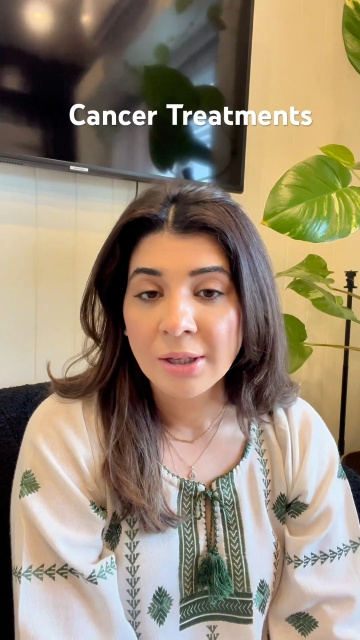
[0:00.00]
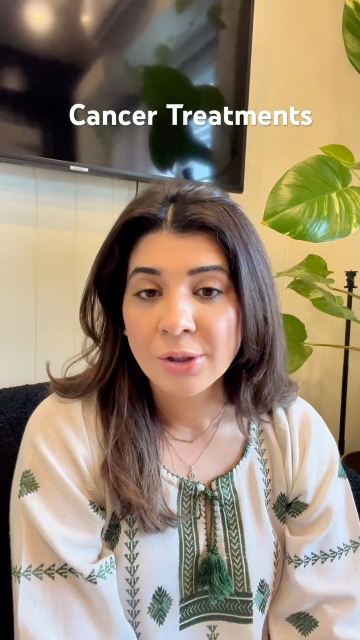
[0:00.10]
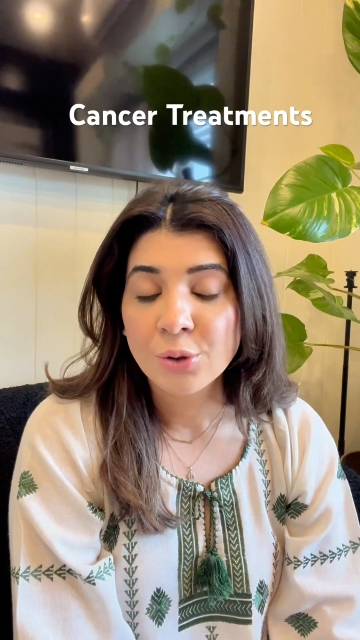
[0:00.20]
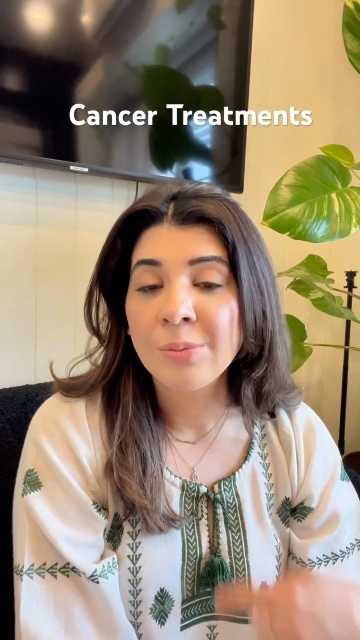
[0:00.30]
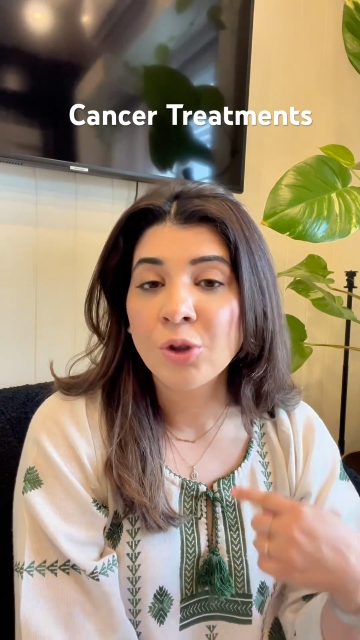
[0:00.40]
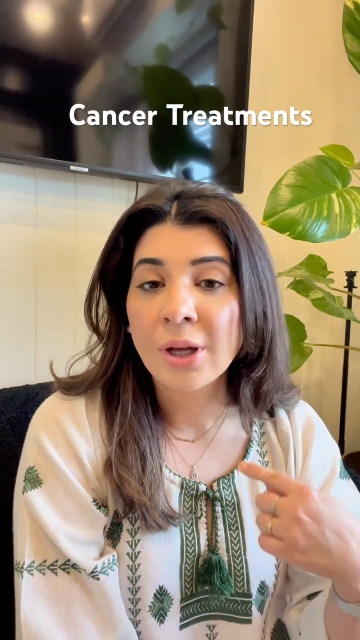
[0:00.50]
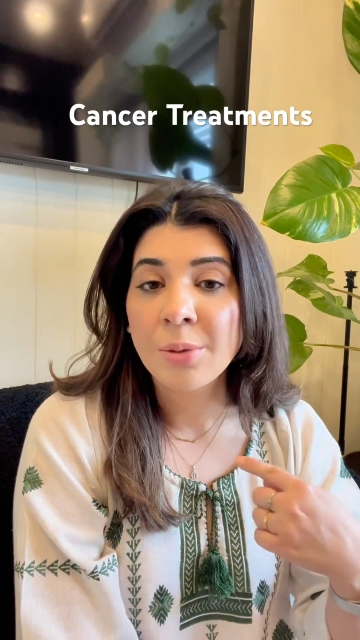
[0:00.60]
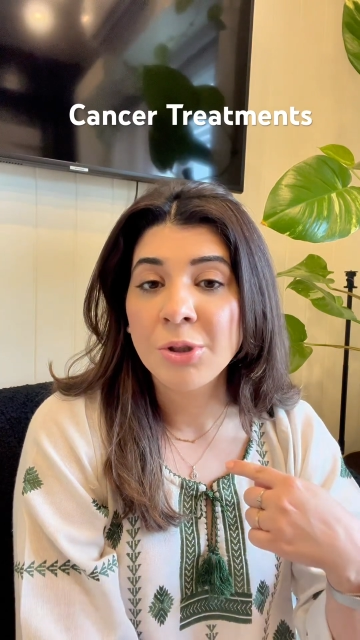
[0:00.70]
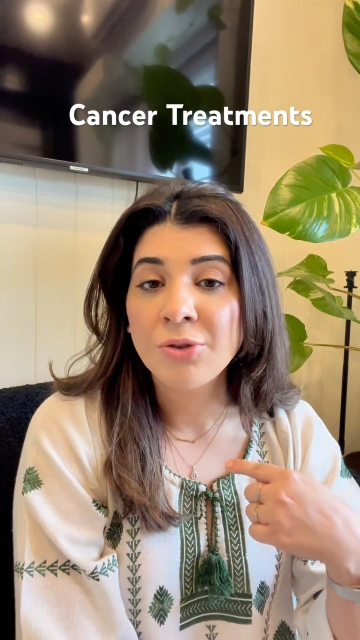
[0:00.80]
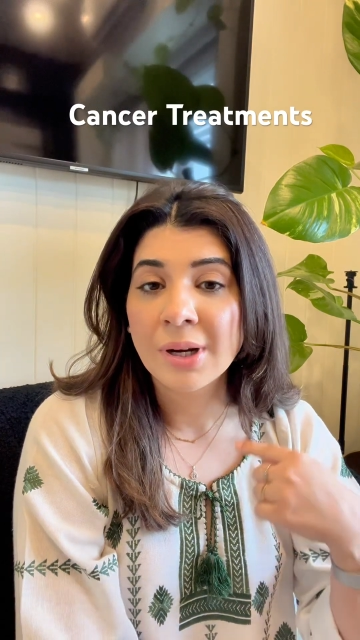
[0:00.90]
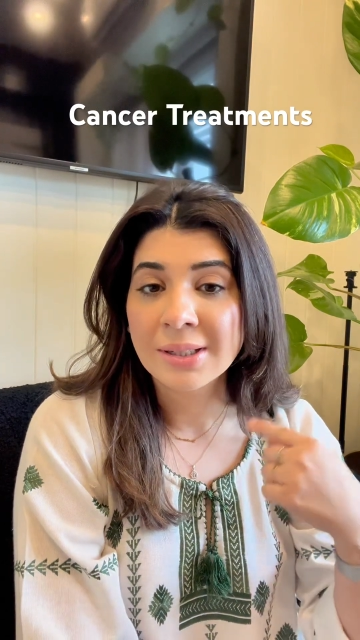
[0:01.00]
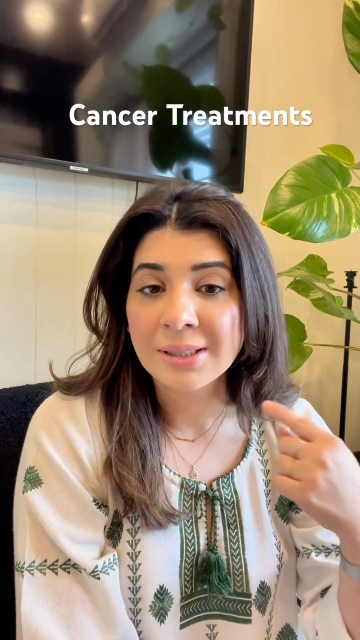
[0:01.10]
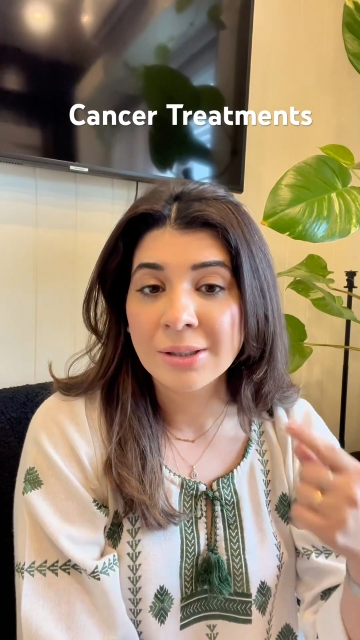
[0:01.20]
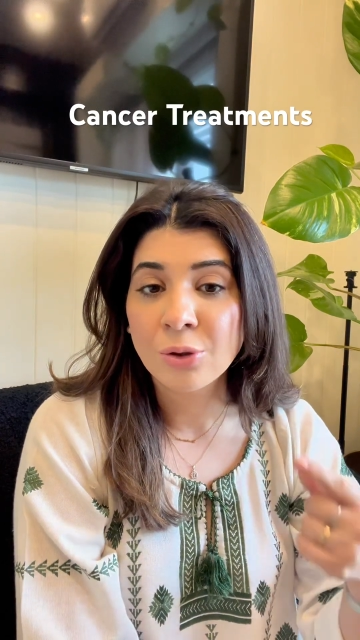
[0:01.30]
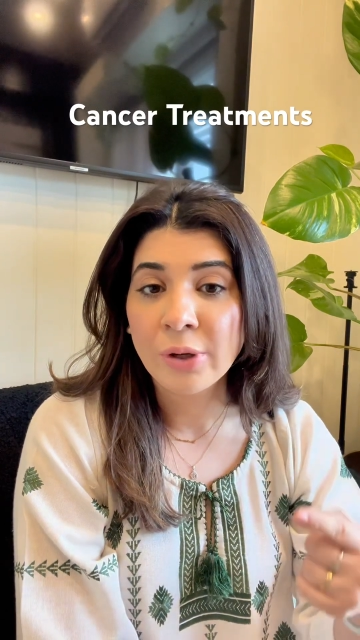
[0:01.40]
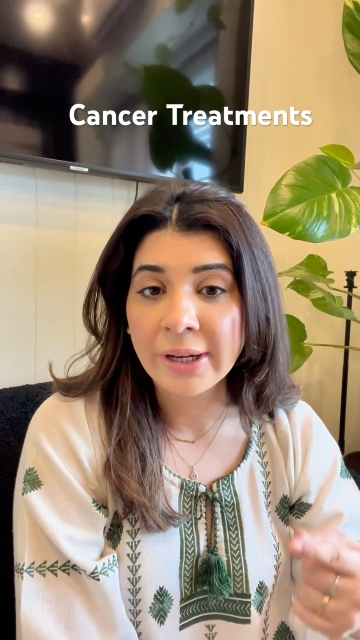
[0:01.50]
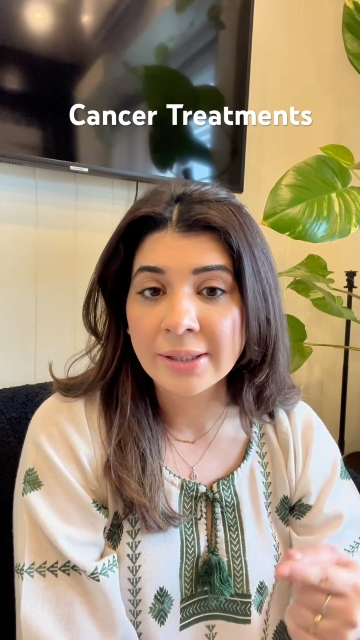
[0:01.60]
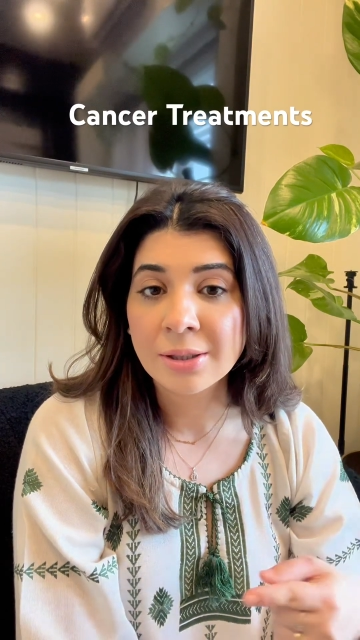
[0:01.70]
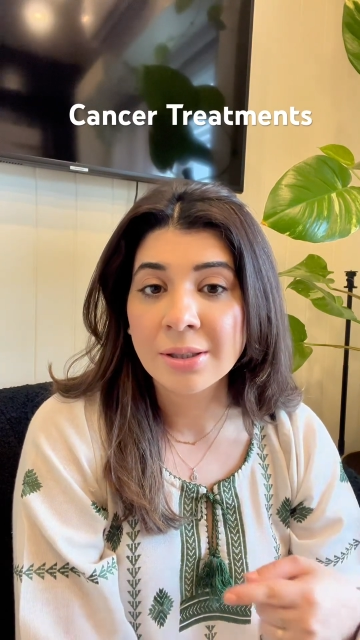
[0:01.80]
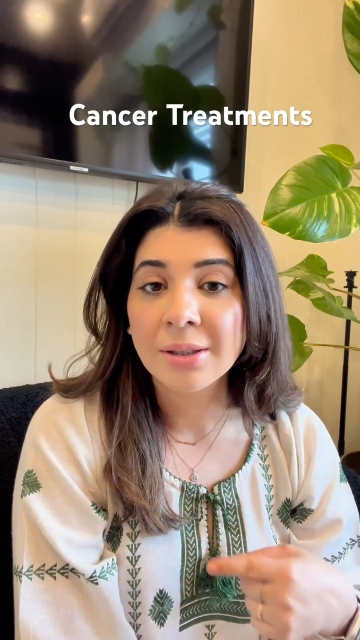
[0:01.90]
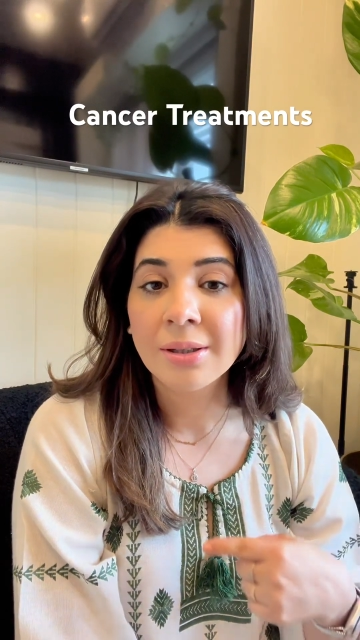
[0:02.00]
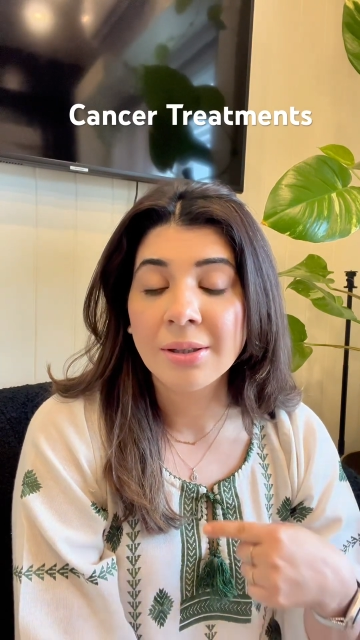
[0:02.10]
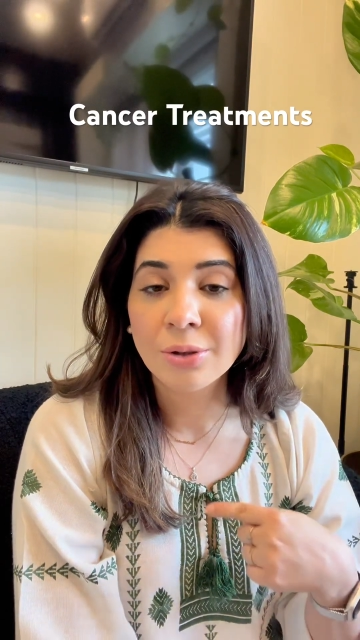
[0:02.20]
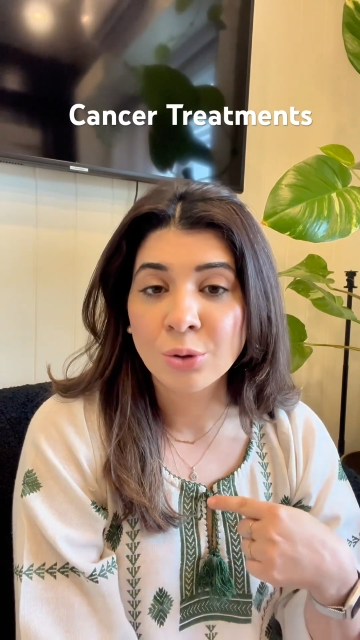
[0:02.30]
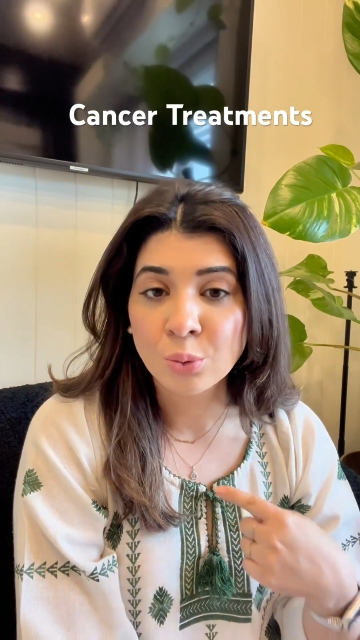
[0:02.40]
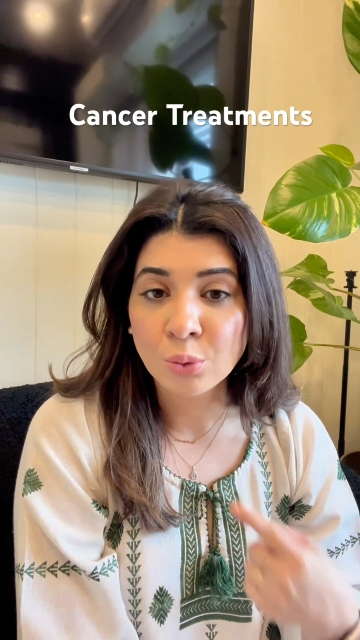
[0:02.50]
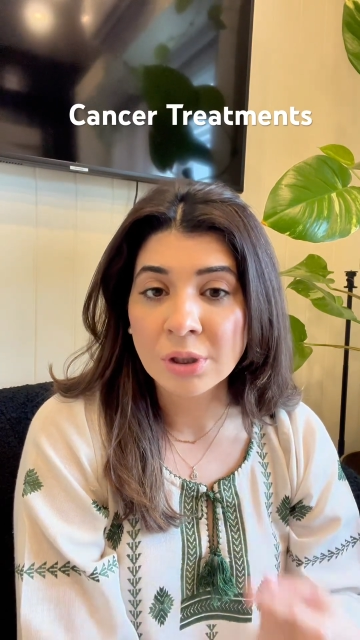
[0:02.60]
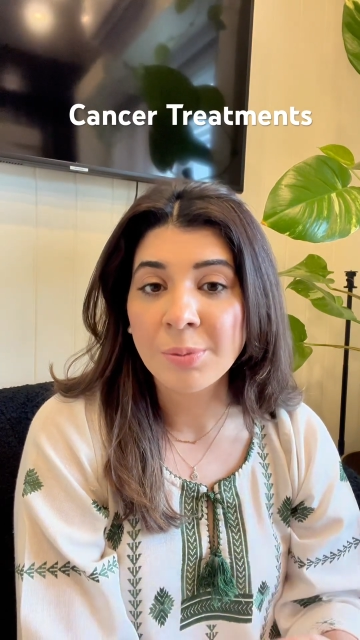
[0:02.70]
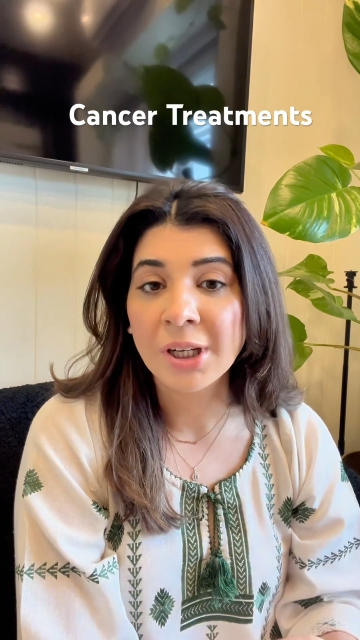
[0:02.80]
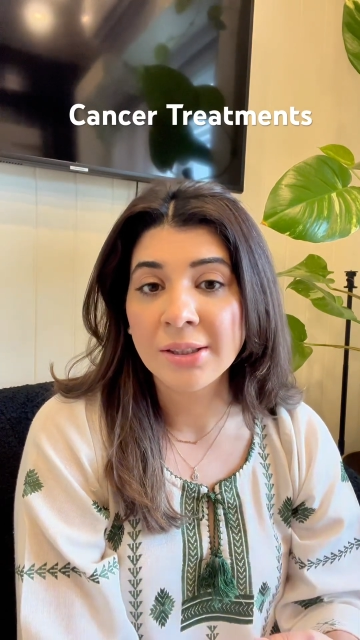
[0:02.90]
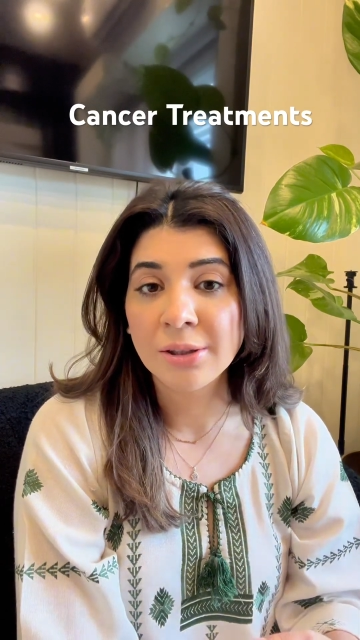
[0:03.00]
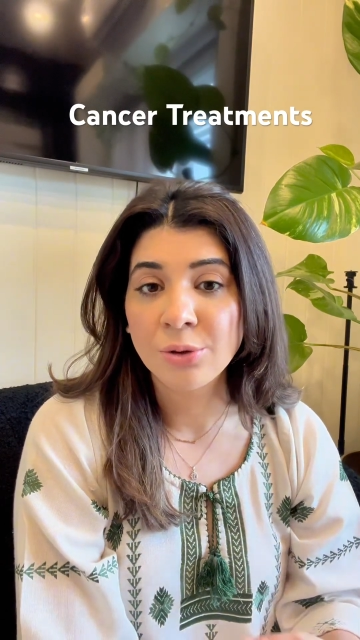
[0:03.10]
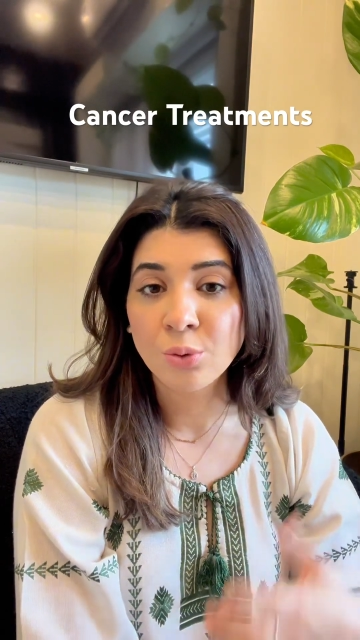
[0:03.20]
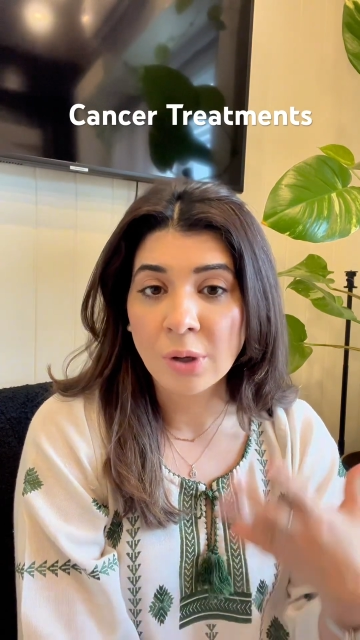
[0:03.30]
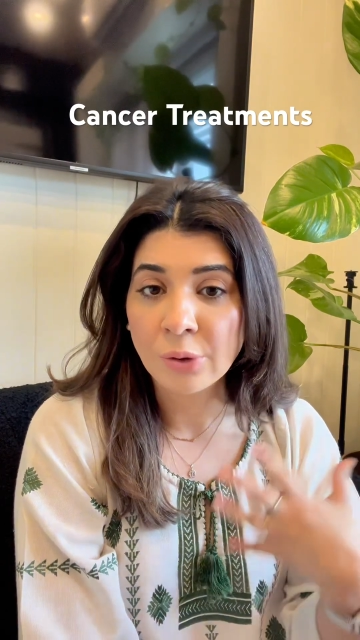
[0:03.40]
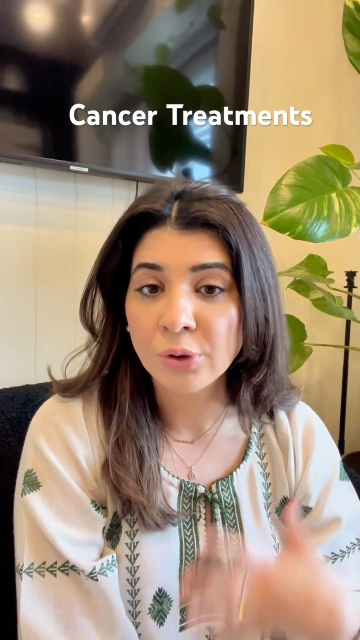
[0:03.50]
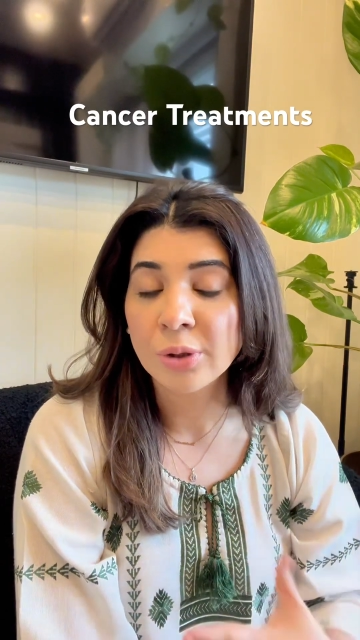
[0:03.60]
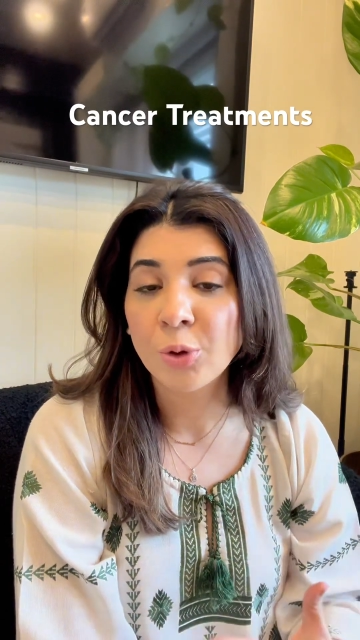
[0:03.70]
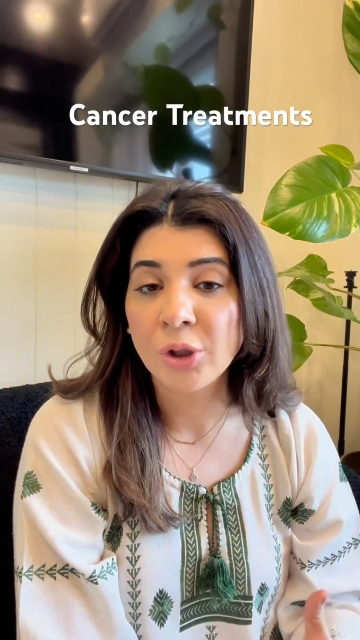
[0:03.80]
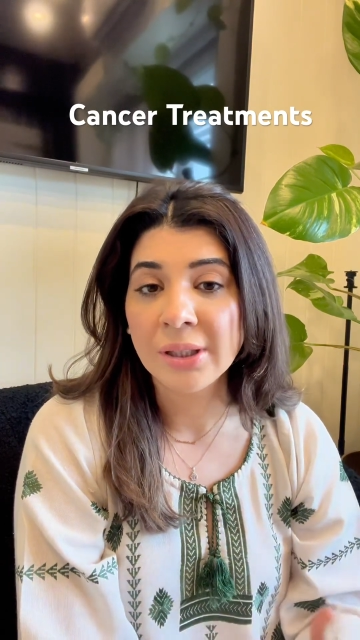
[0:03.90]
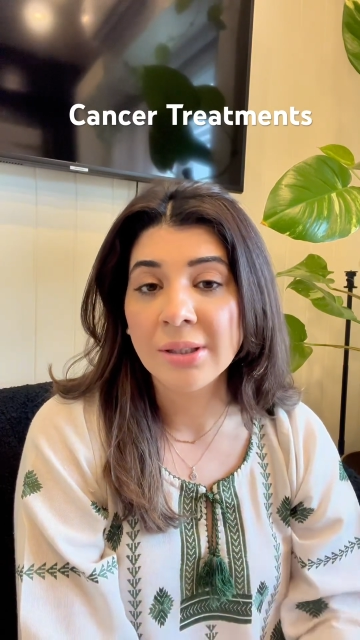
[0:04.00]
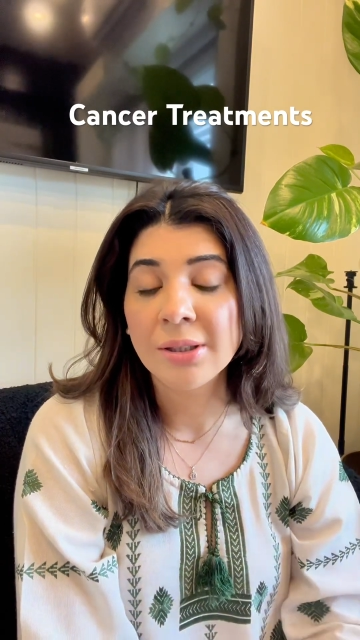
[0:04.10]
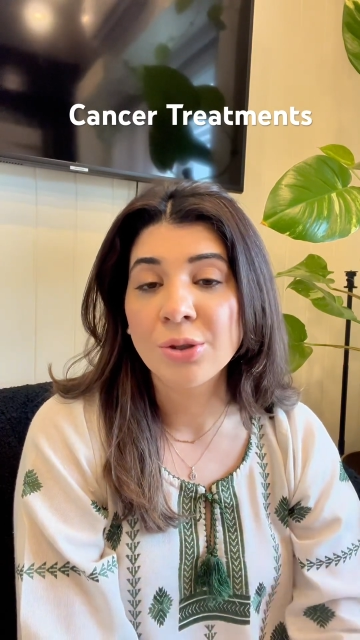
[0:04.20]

So chemotherapy drug circulates through the blood throughout the body.